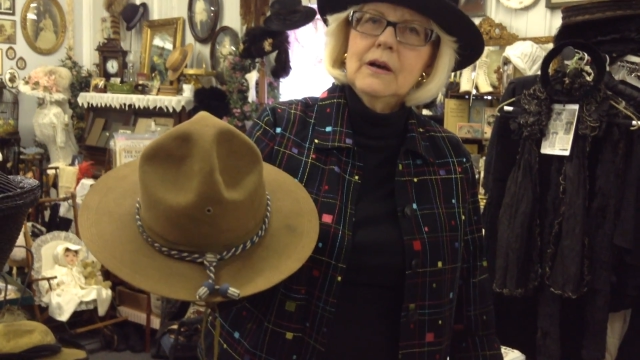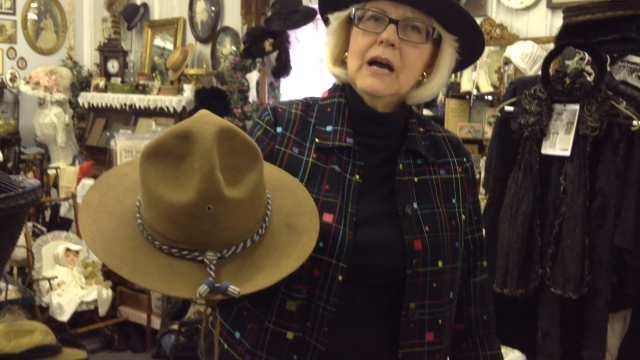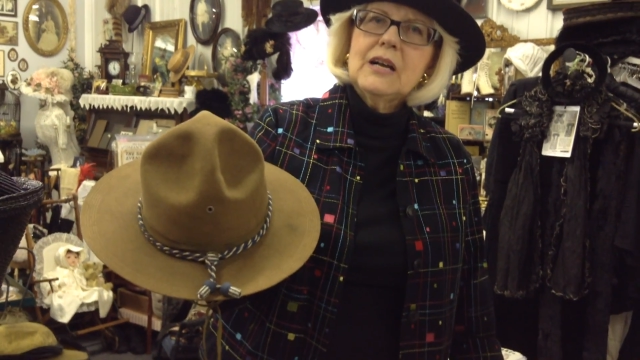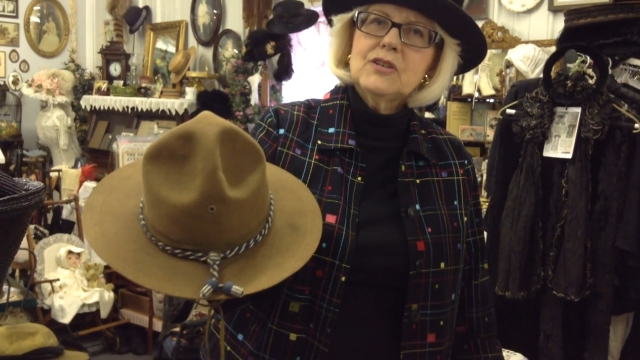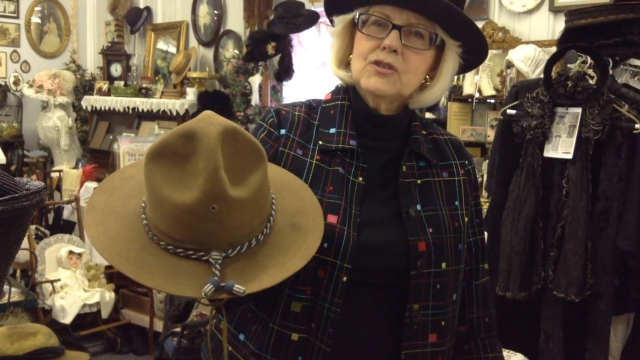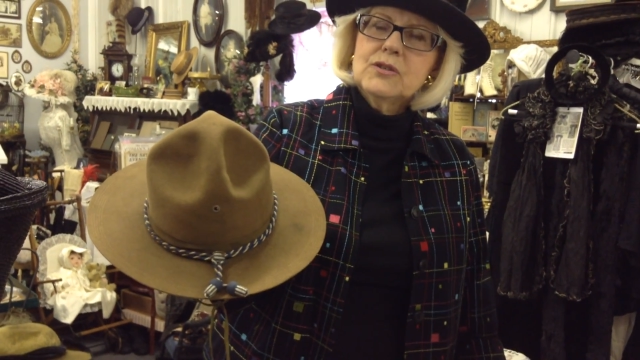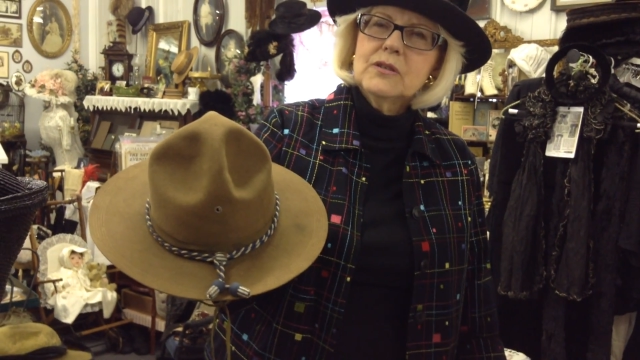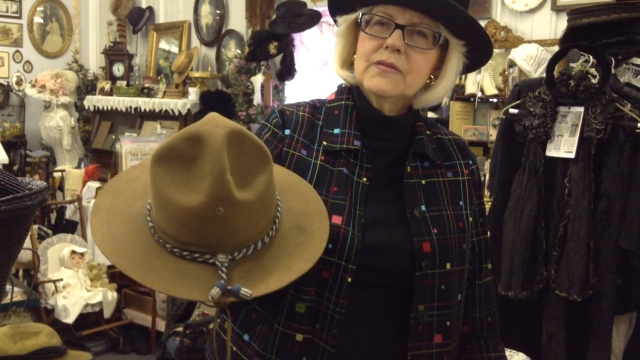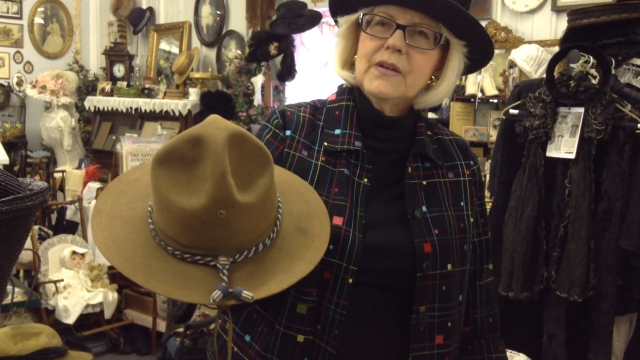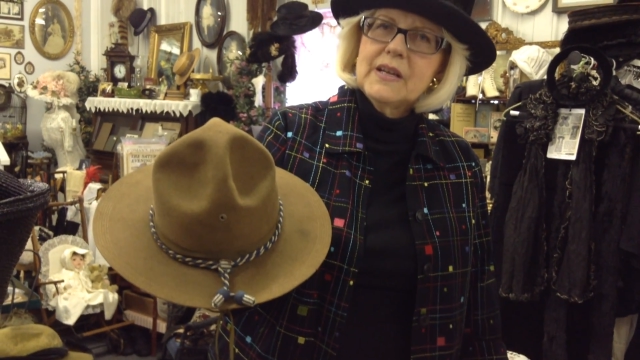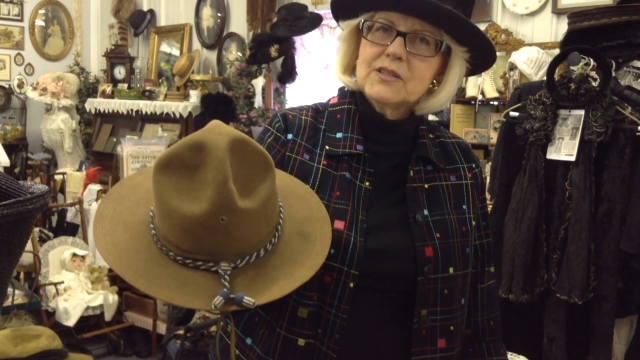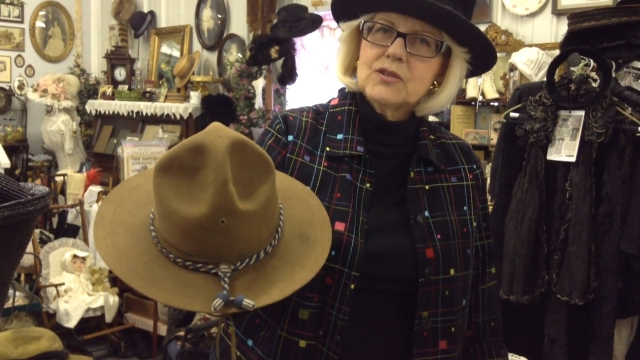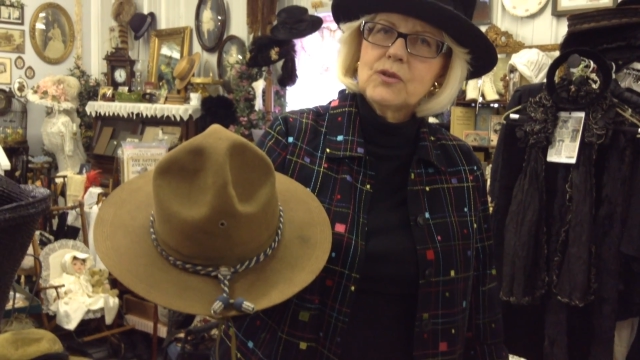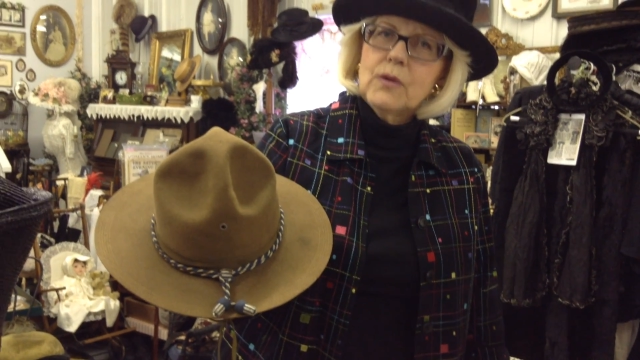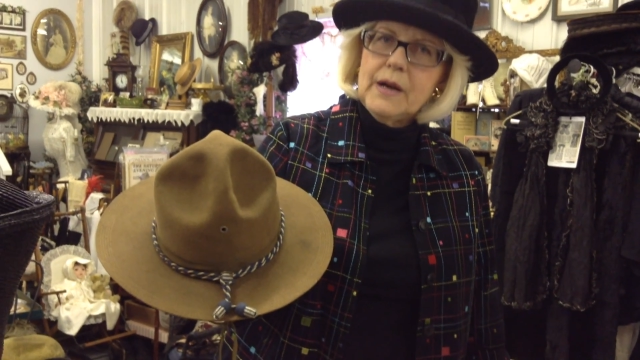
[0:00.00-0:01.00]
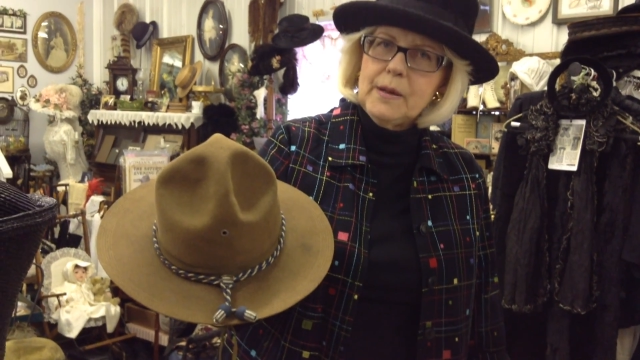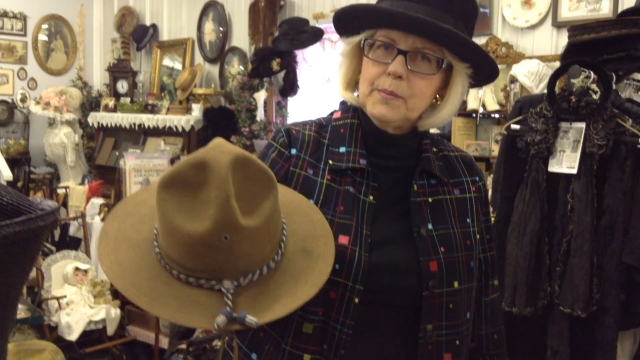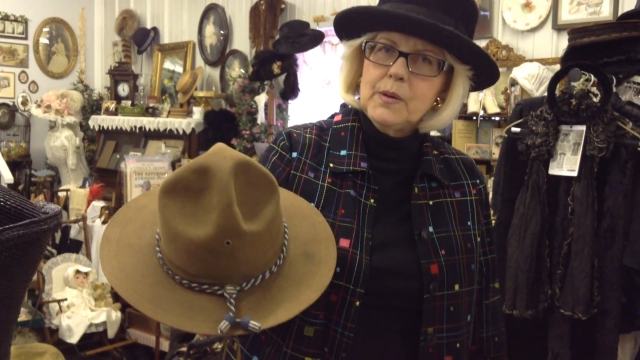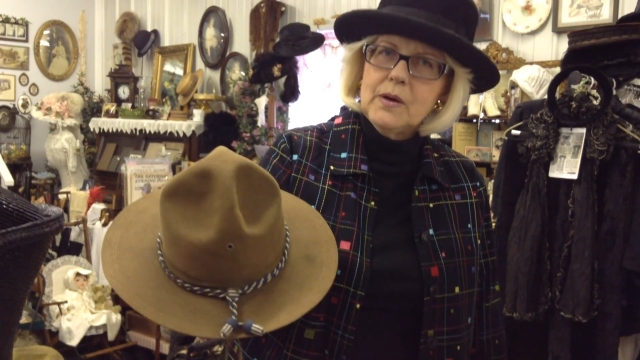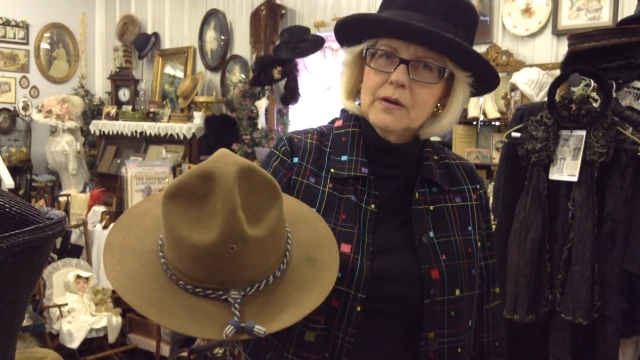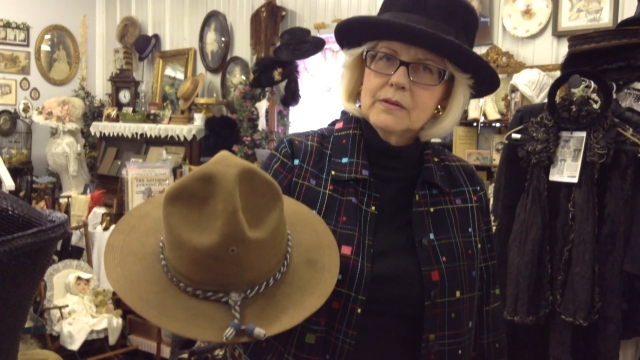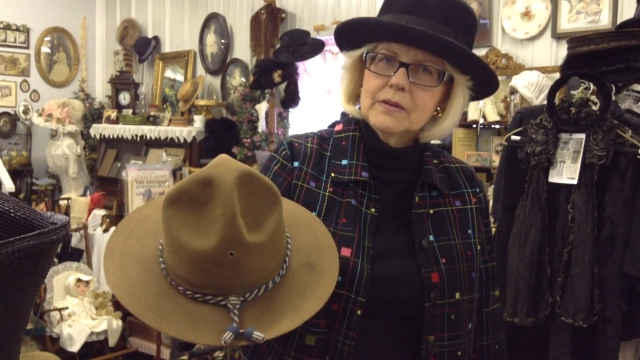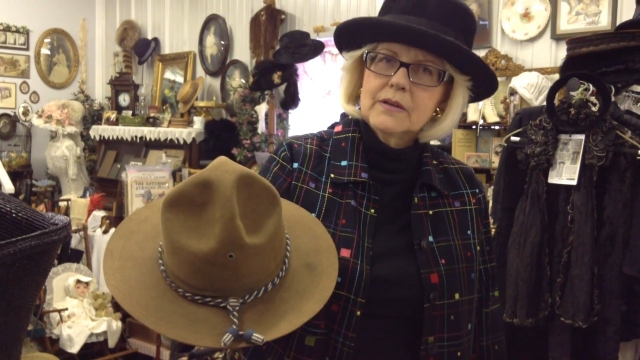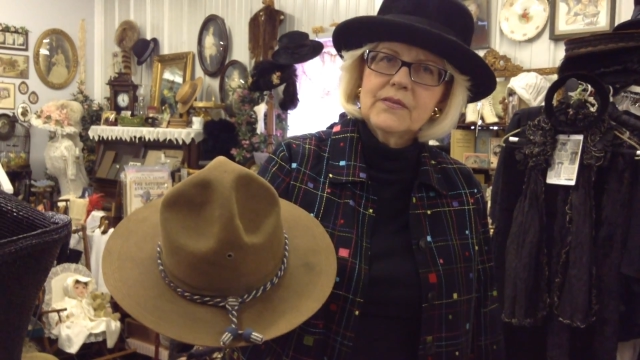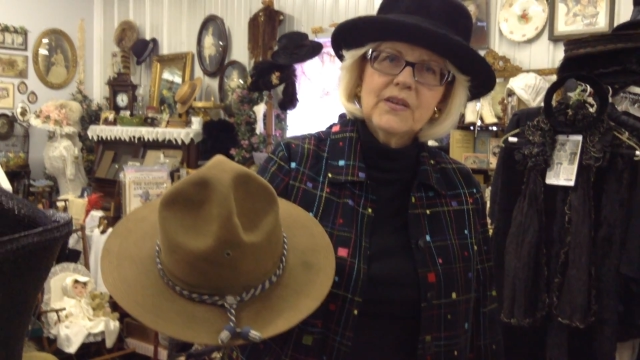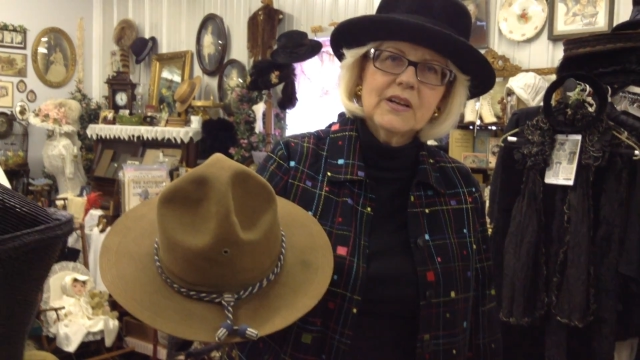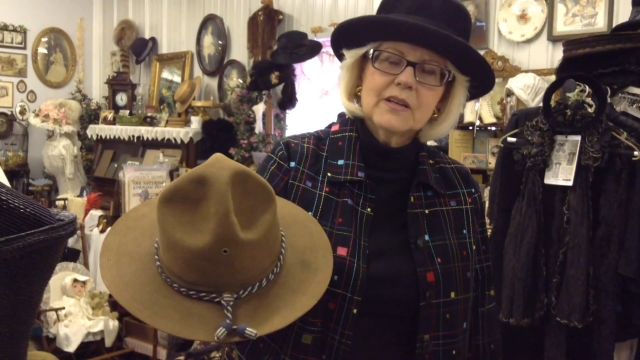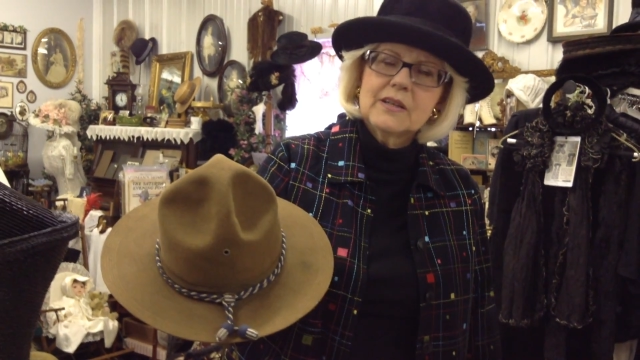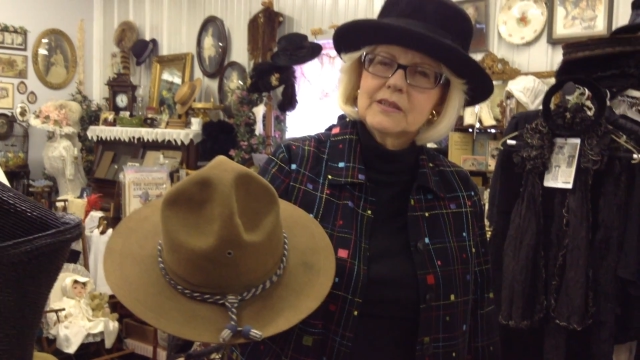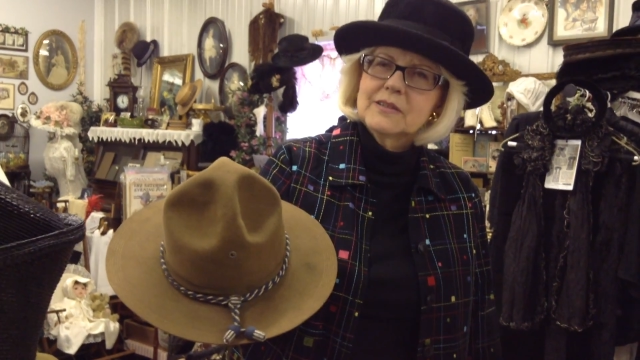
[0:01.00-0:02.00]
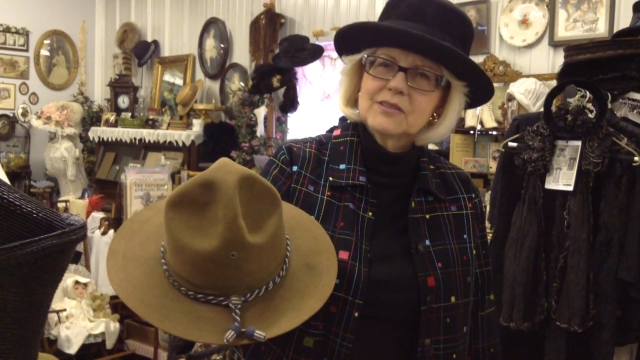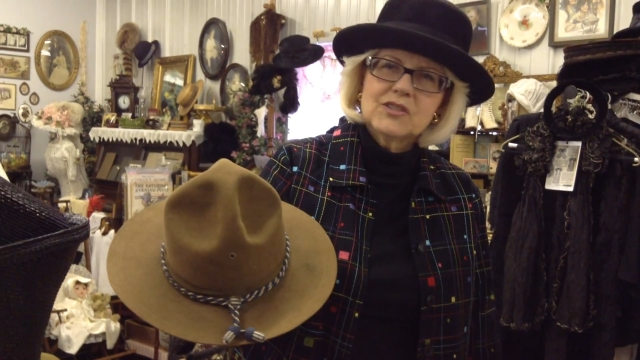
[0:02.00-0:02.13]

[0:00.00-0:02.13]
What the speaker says: I should have asked Grandpa. If I could